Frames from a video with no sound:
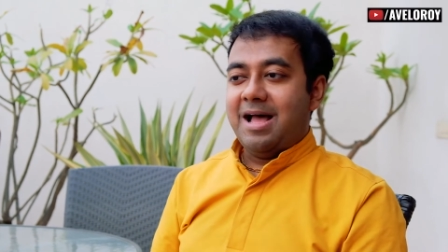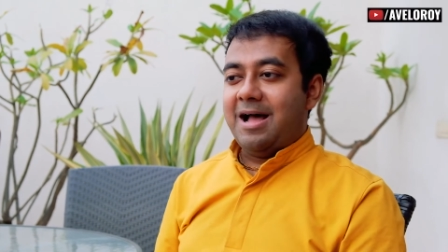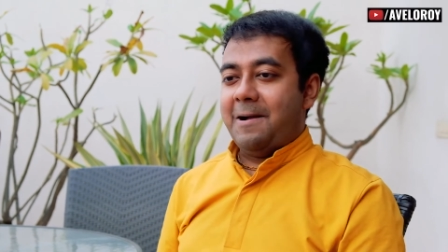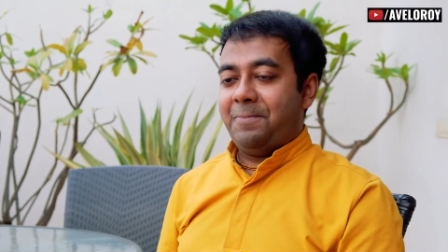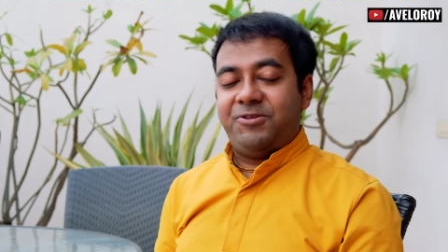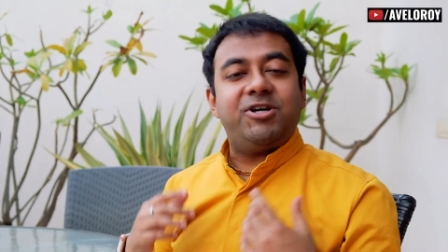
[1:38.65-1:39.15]

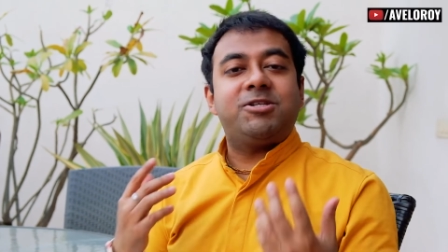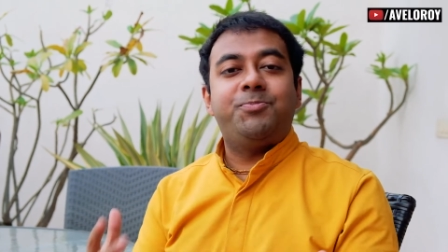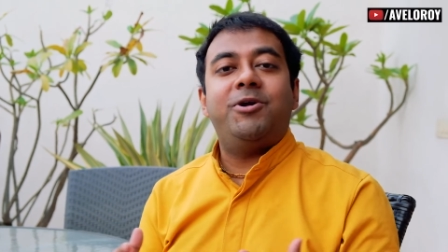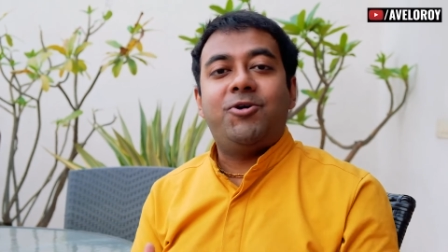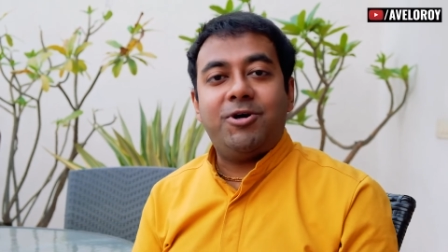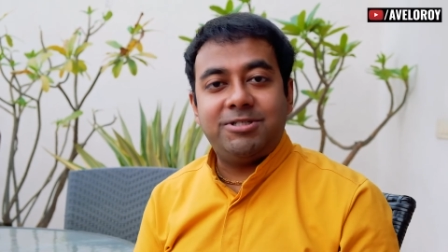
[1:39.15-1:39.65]
Uh, just
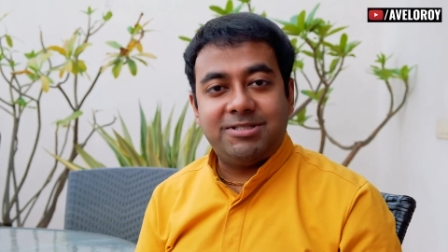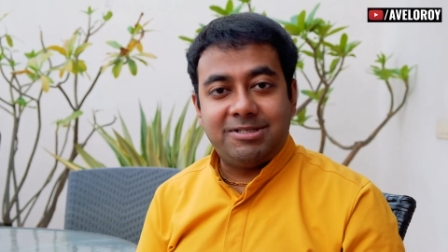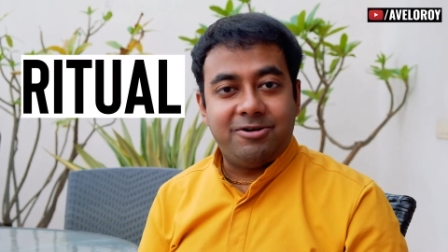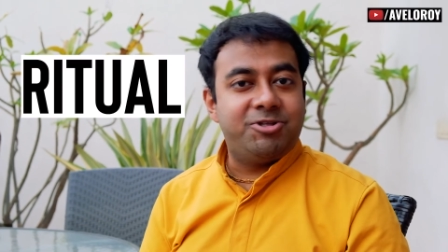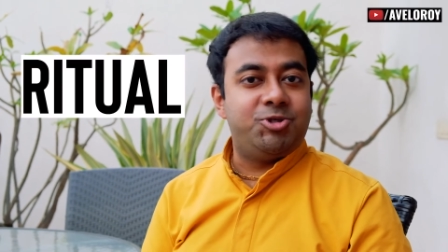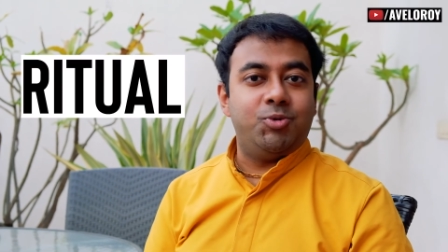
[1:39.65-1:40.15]
because it's
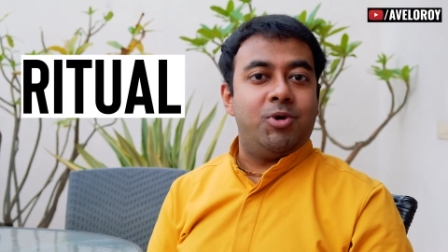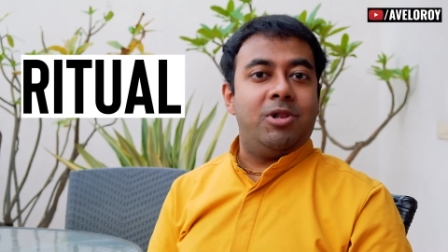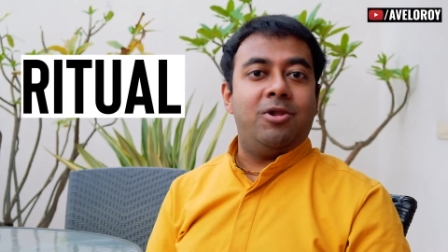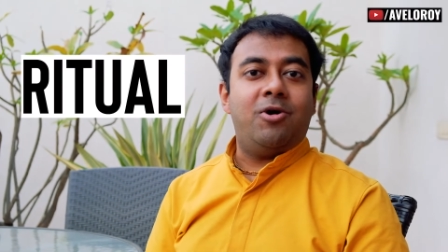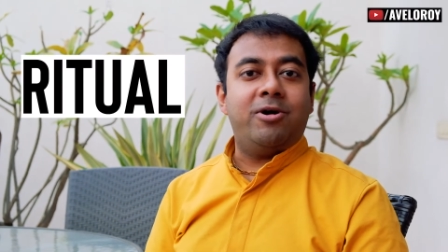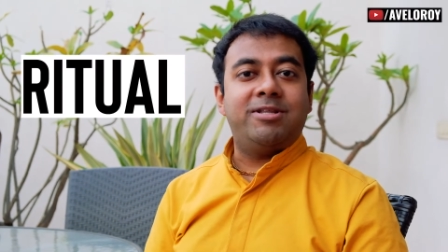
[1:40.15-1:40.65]
a
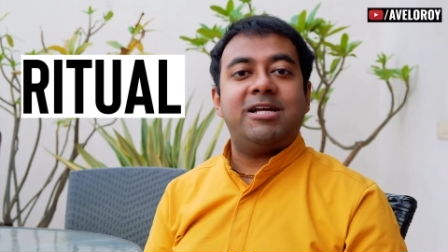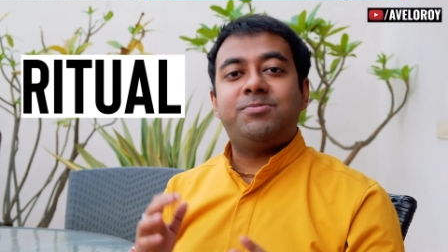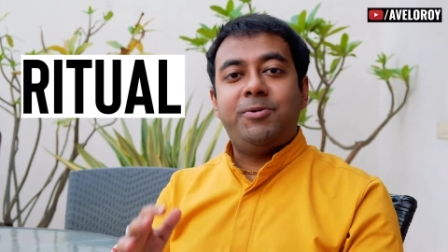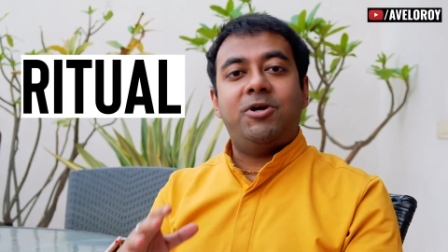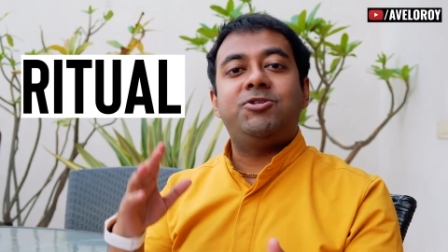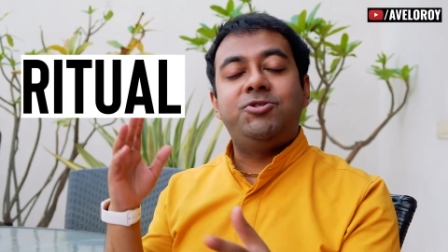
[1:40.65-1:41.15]
ritual, or
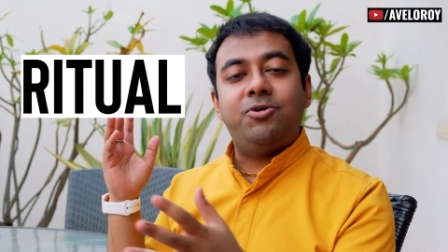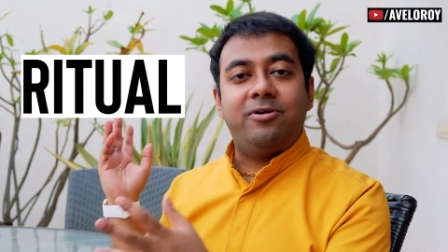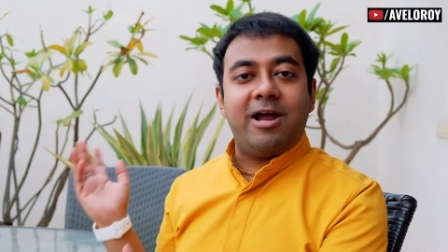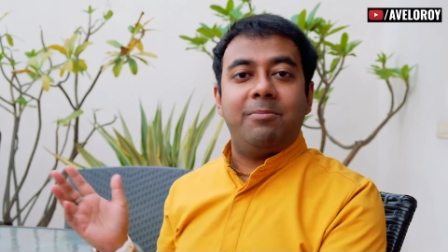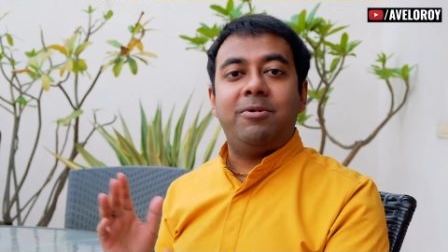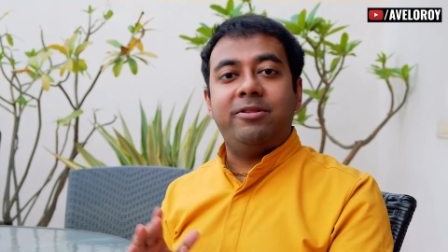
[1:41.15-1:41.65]
just because your
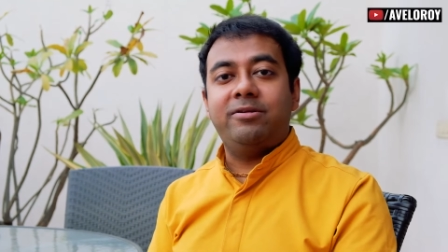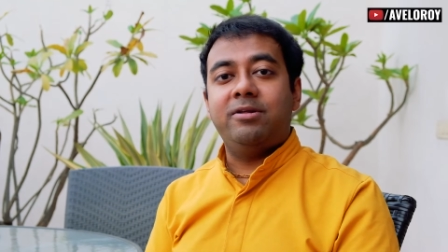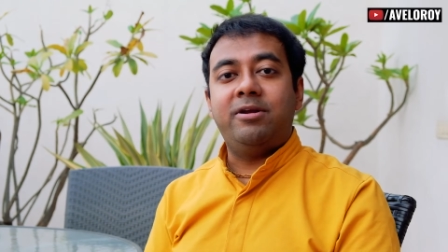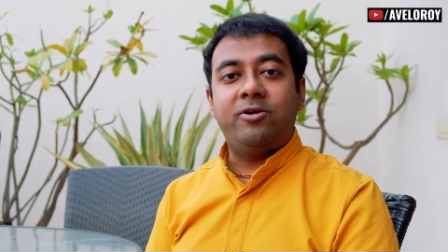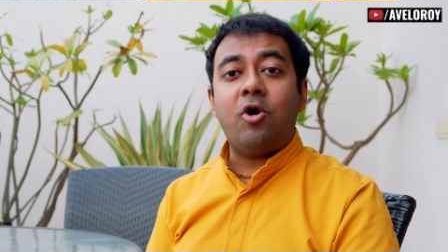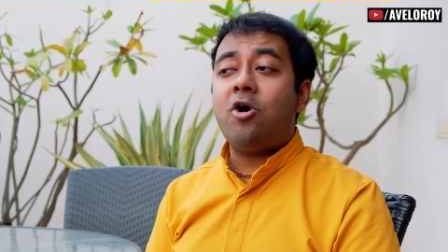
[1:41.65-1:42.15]
grandmother
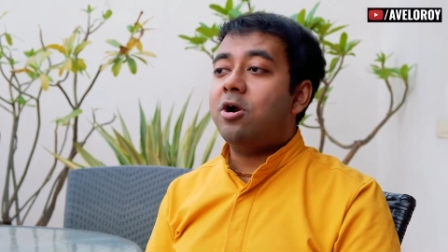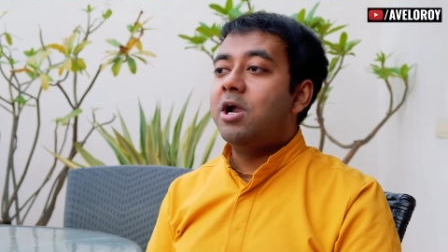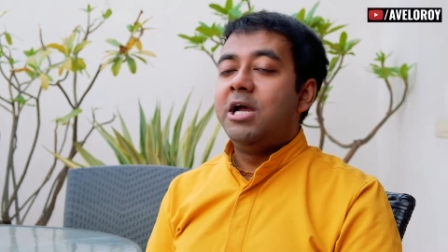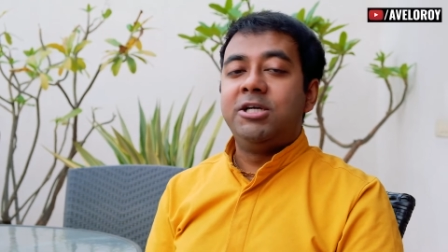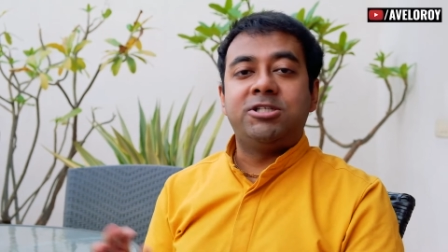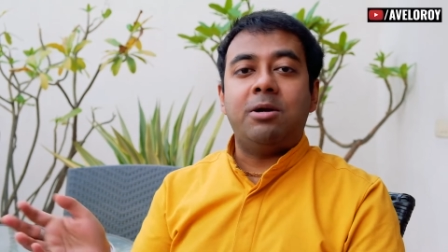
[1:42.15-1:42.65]
did it, or
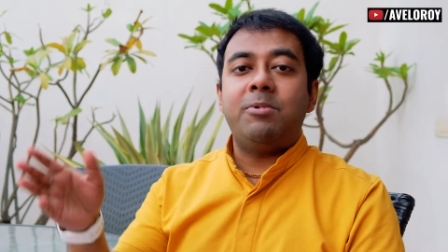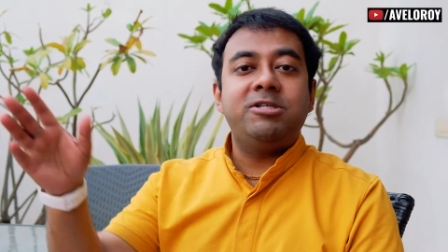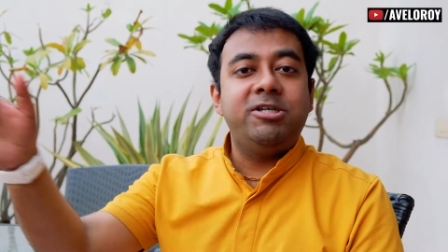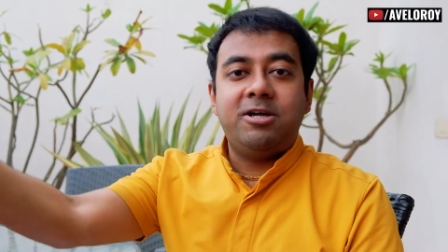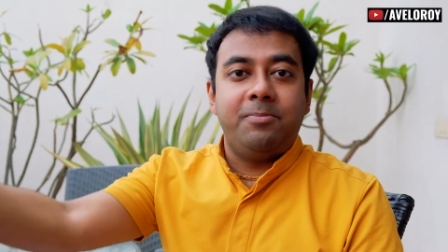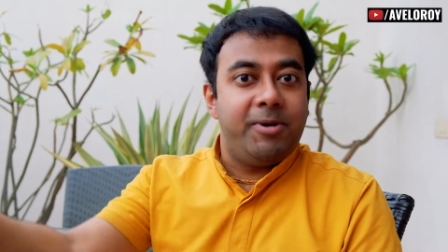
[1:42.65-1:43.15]
Sharma
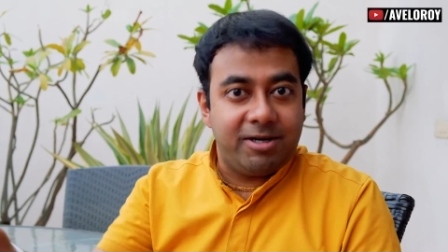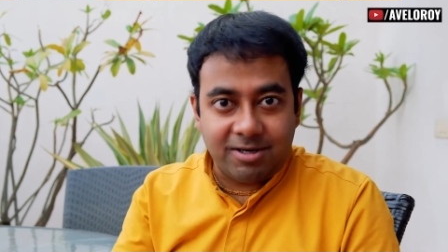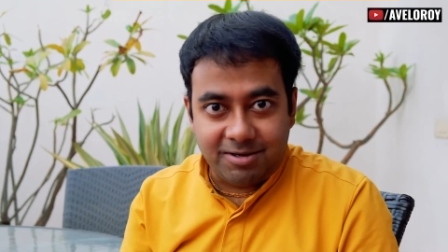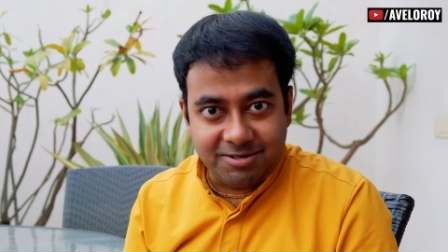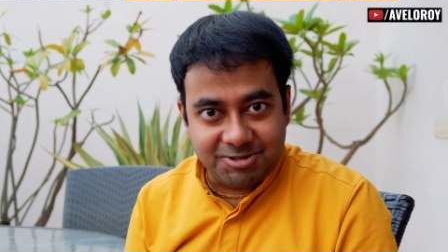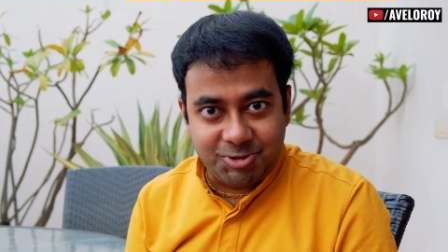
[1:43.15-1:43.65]
Ji
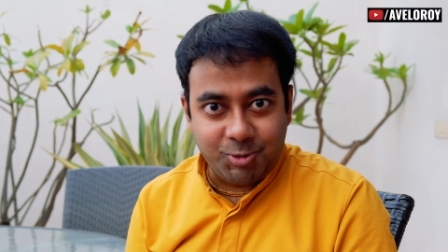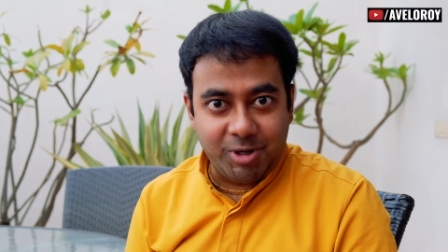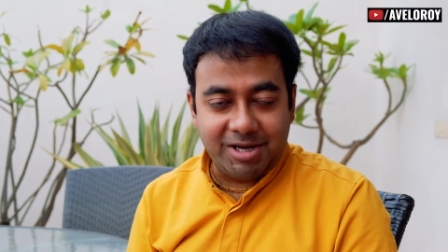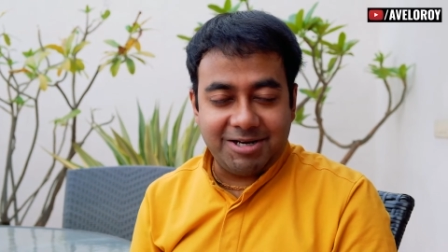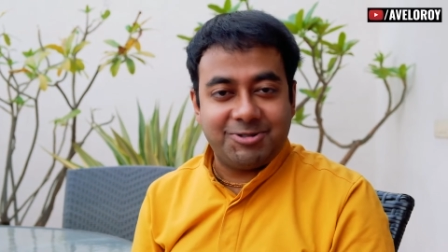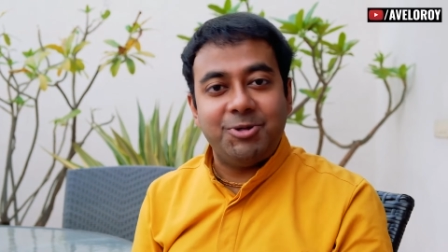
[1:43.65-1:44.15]
beta is
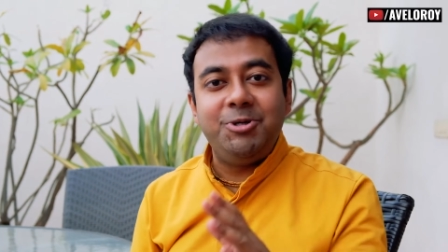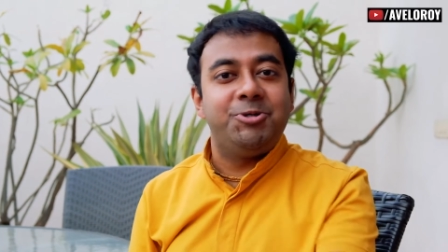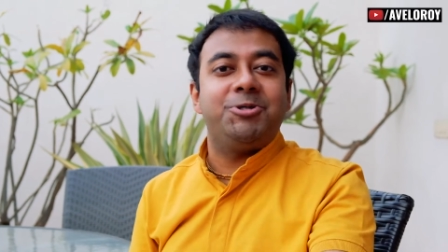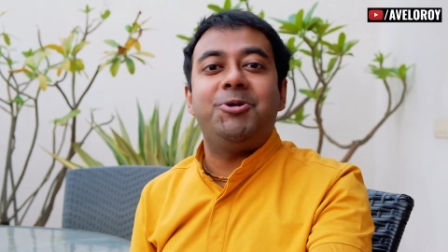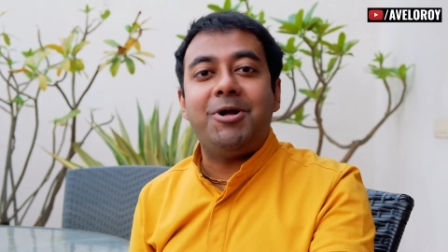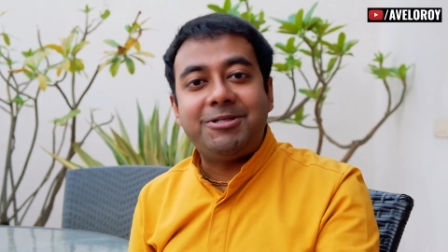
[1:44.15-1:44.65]
doing it, so you
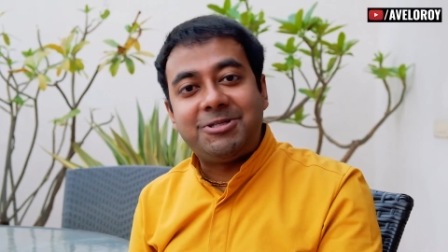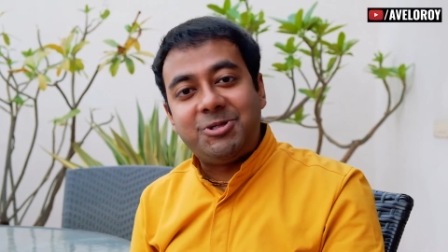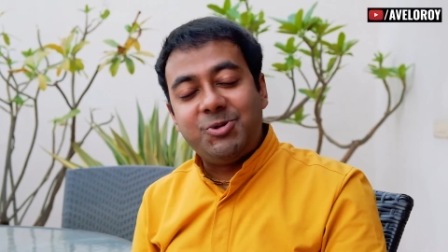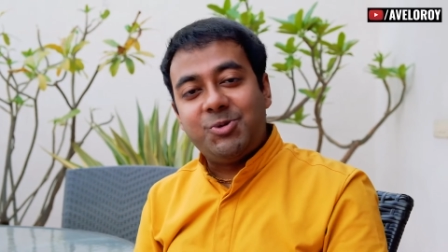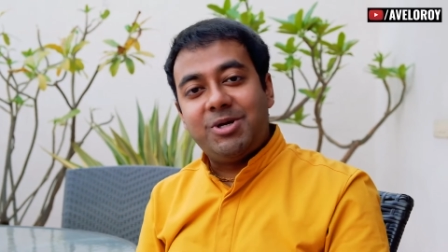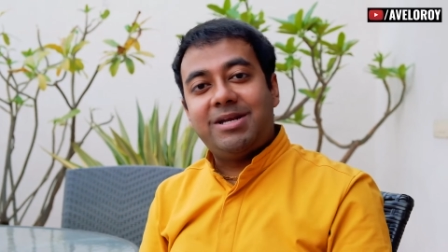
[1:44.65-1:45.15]
should also
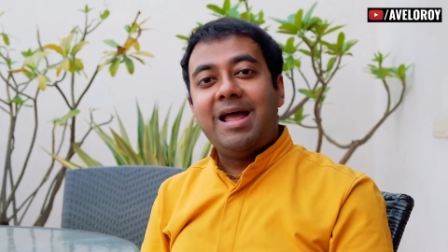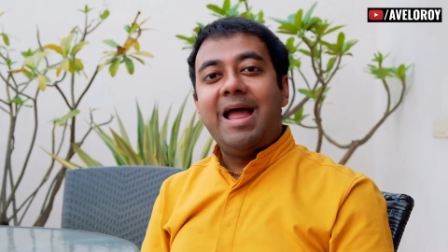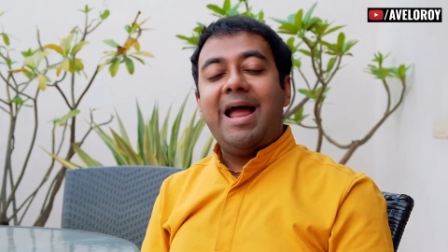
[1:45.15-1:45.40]
do it.